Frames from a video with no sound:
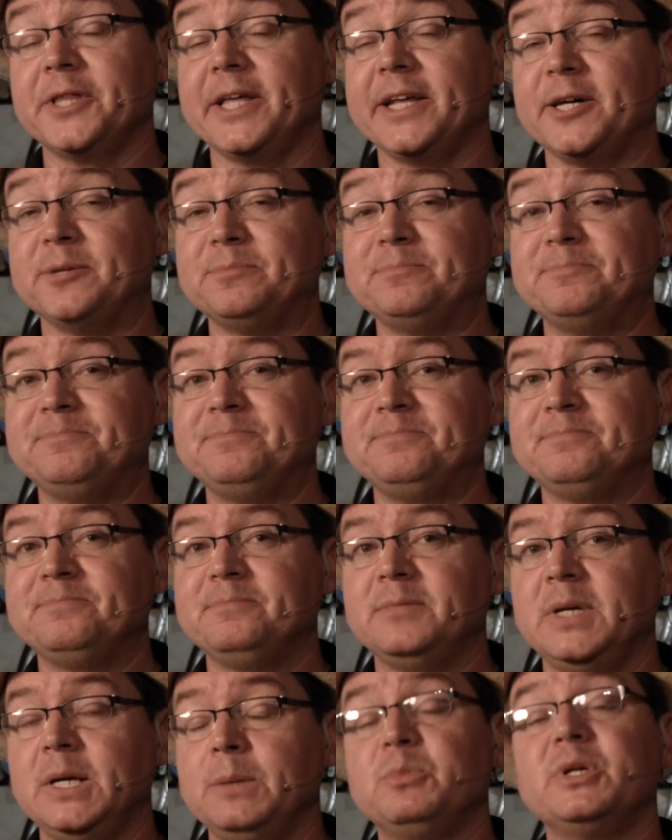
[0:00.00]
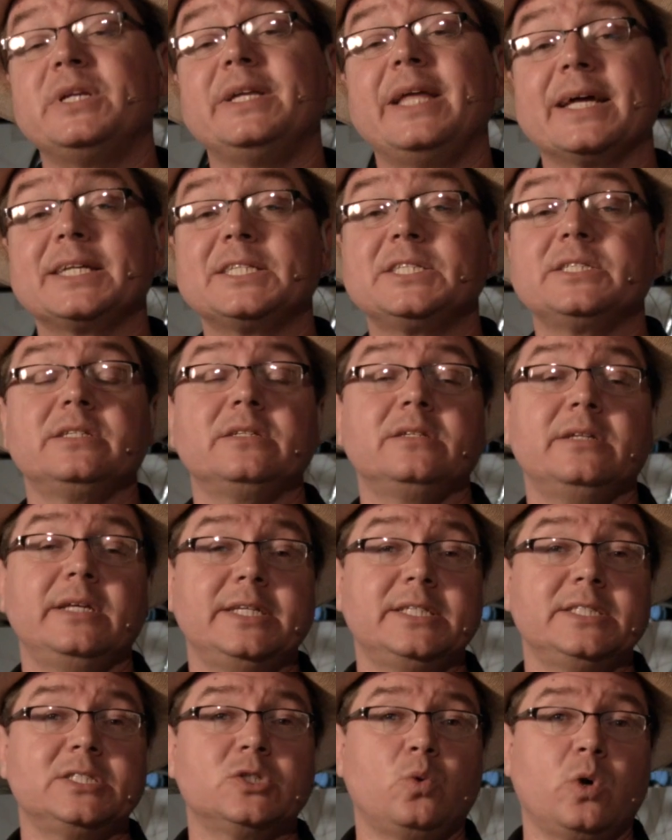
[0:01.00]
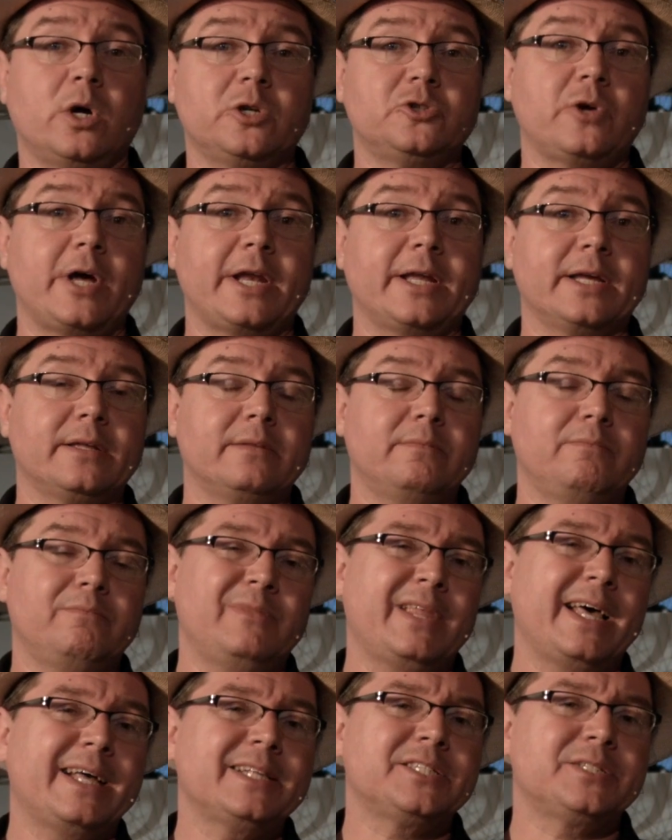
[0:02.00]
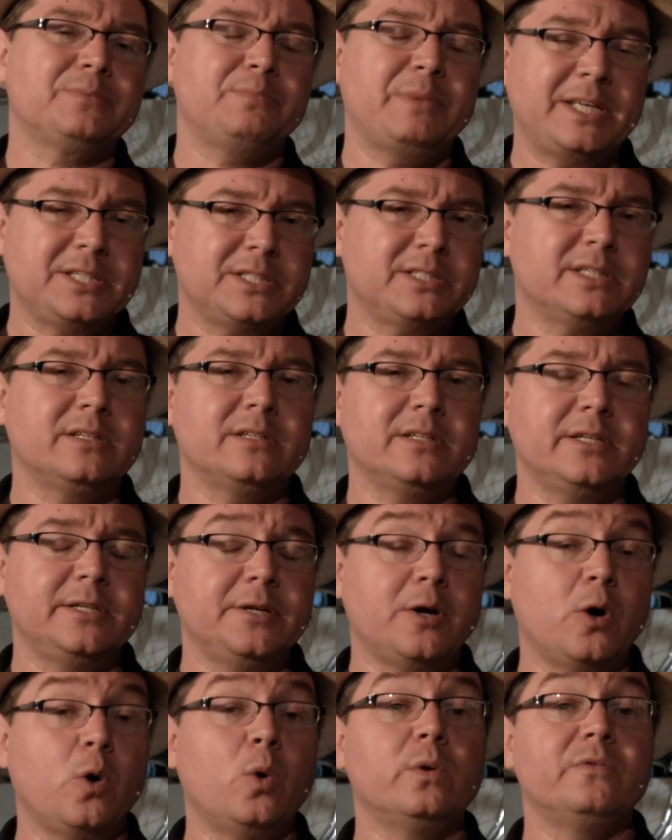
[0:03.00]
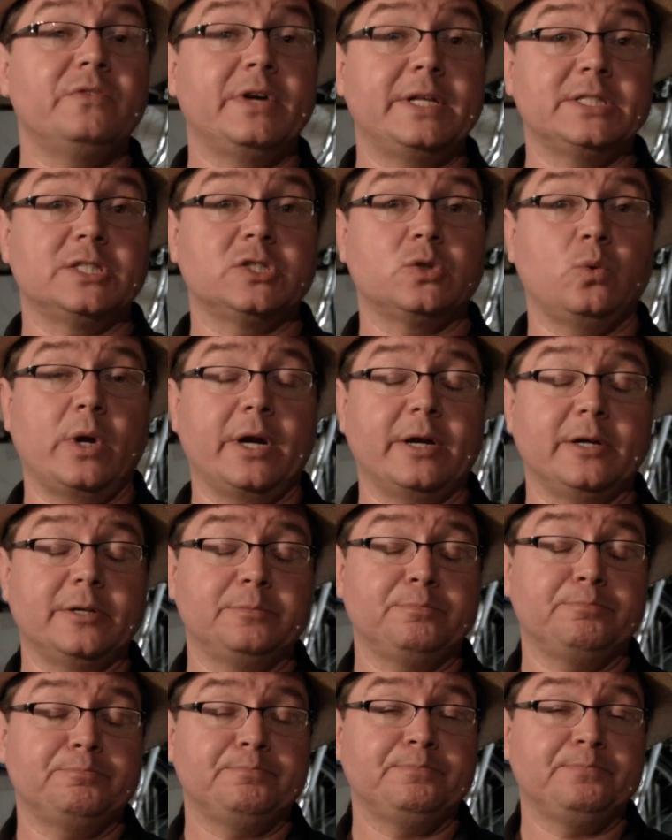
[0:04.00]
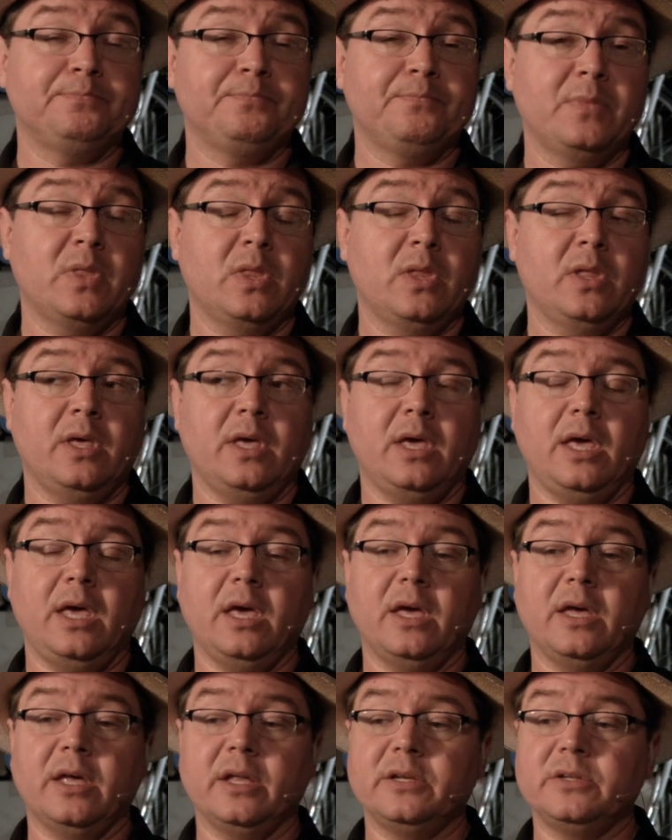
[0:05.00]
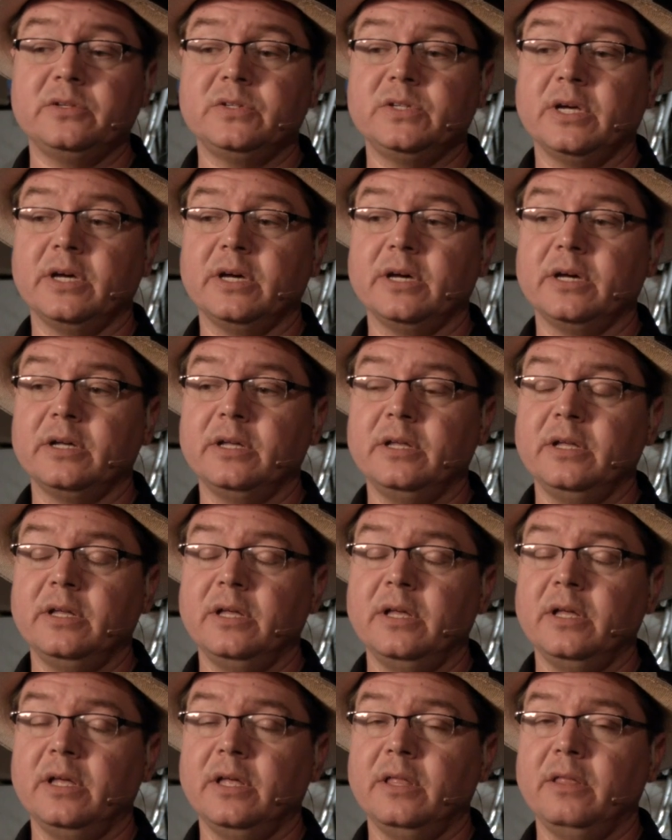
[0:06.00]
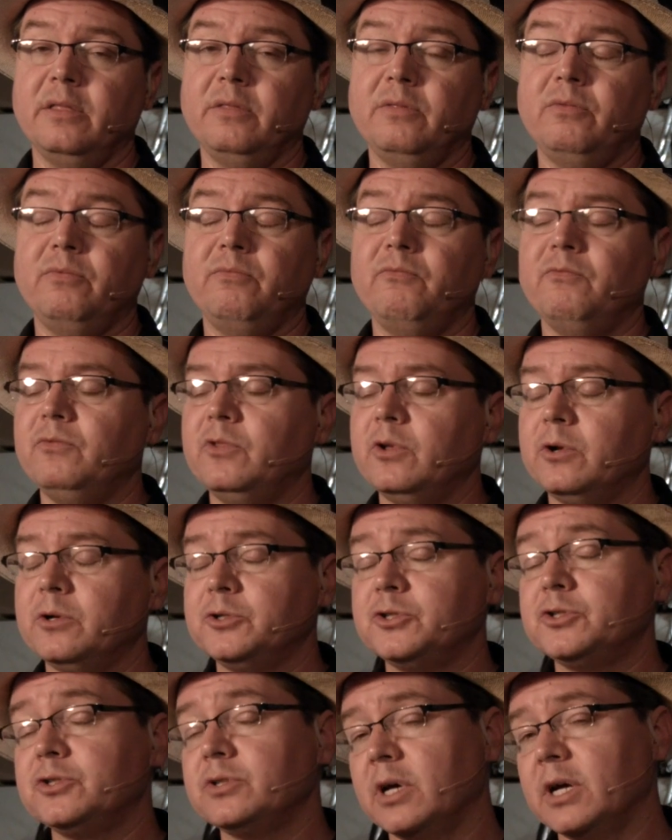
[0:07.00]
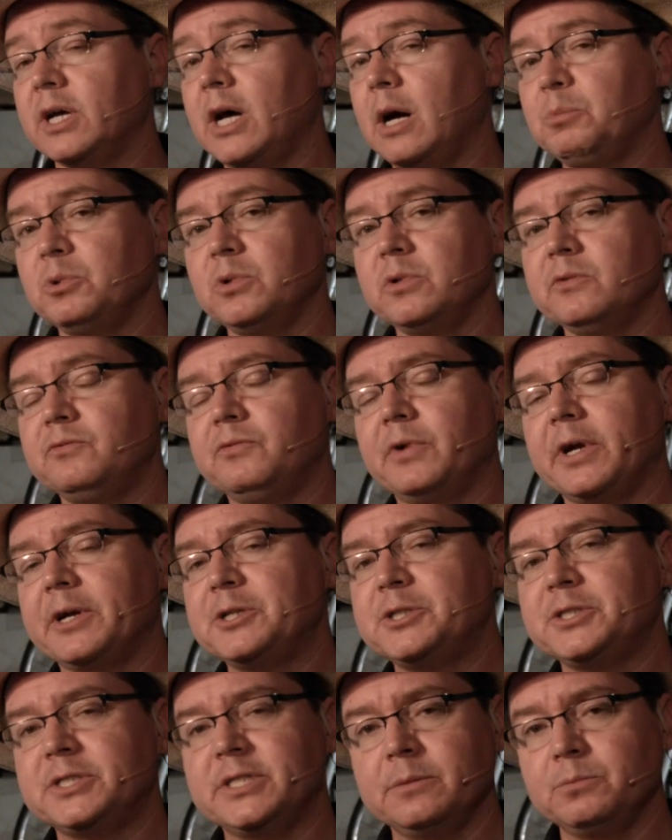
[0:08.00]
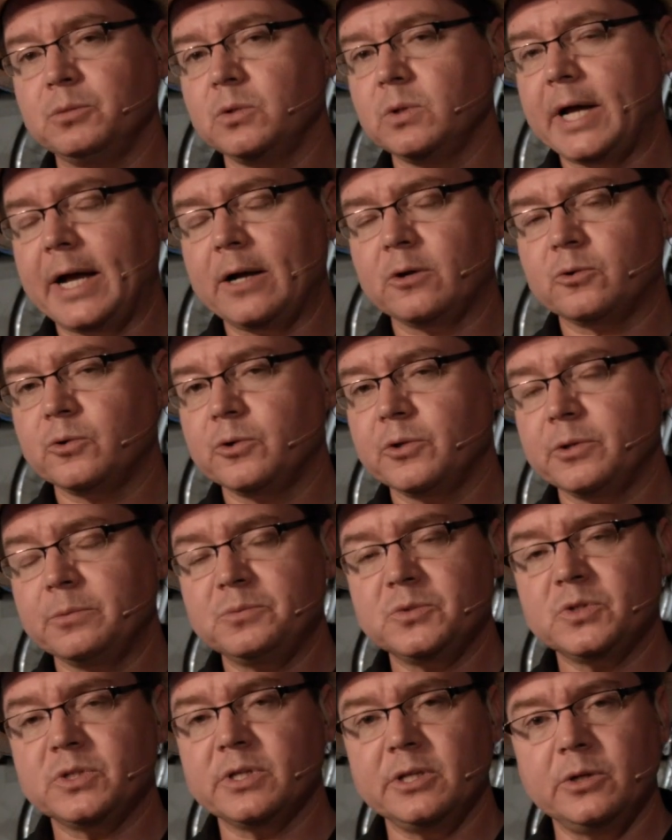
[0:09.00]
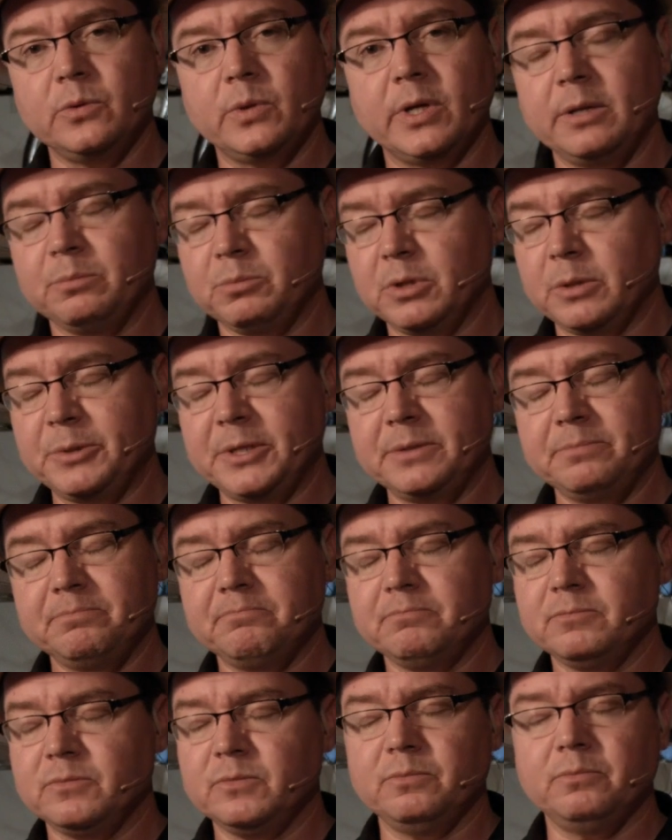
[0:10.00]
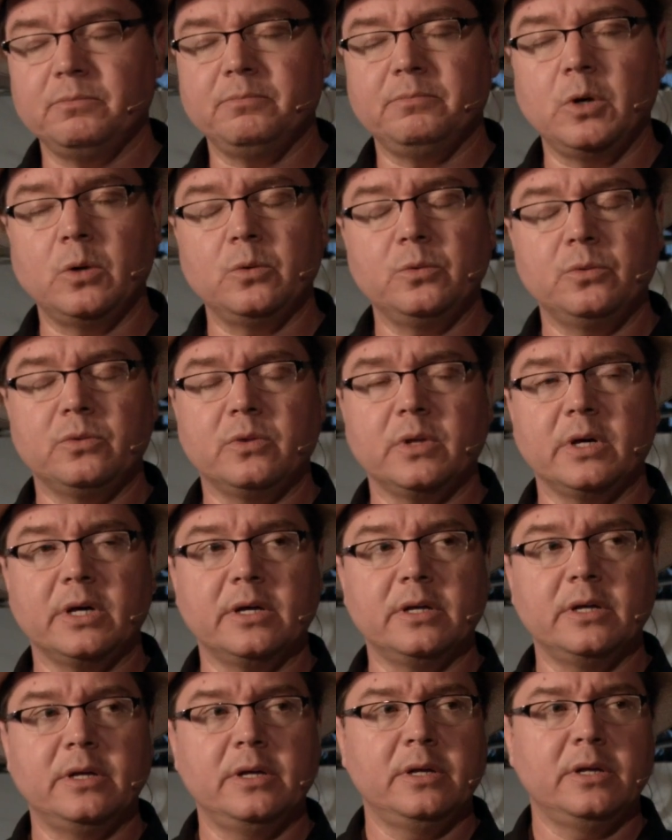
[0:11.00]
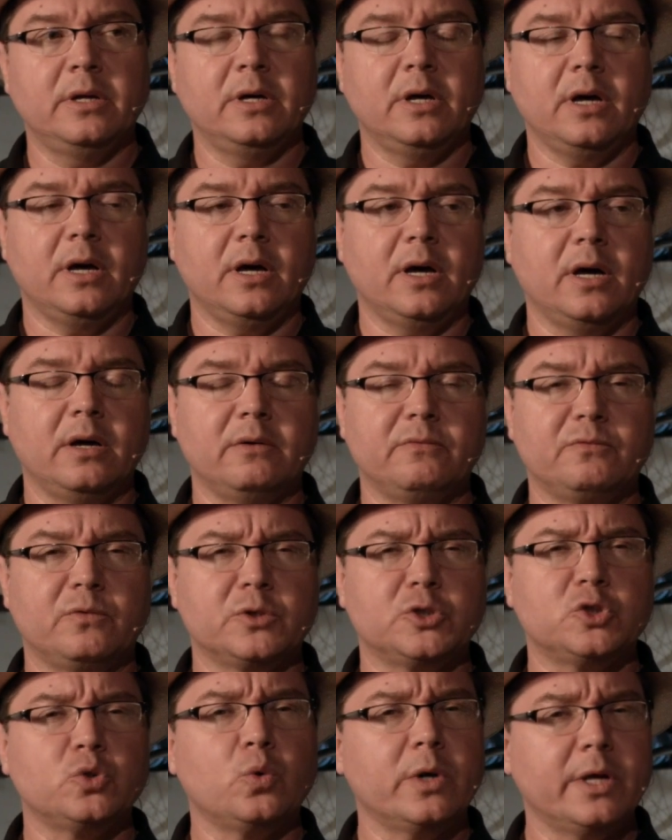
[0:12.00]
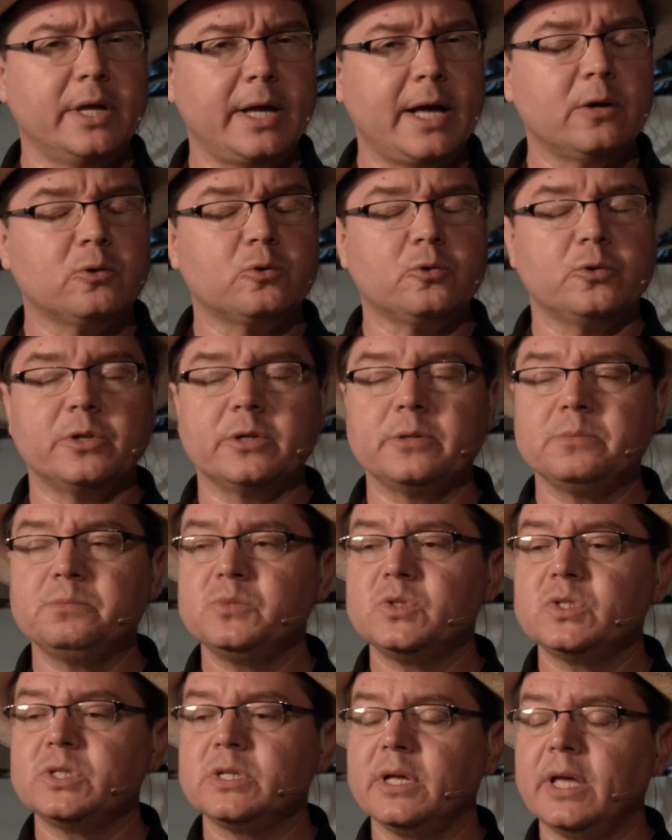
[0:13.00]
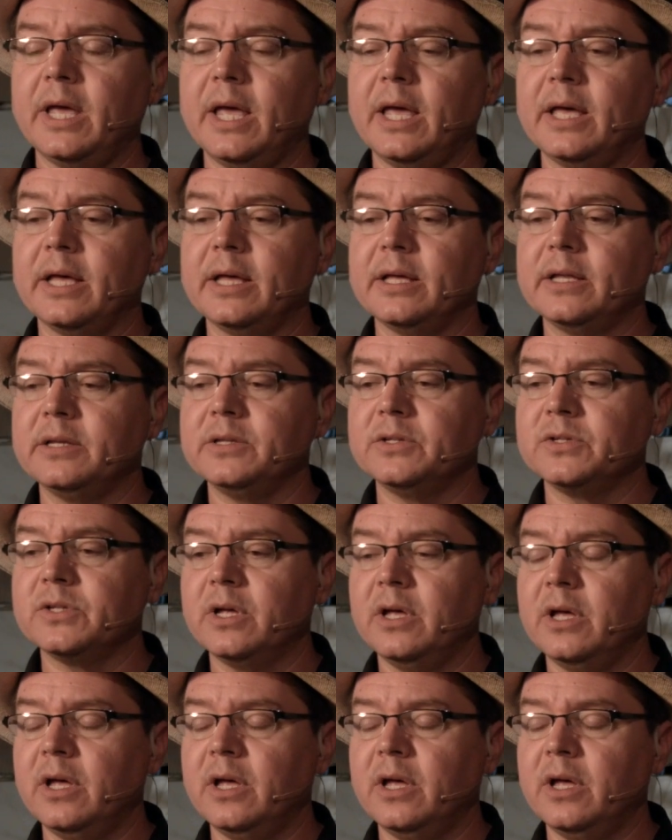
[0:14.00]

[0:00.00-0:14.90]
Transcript: that up. But next is quadratic. That's basically O of n squared. And there's a couple of very simple algorithms that you can implement, both for sorting algorithms and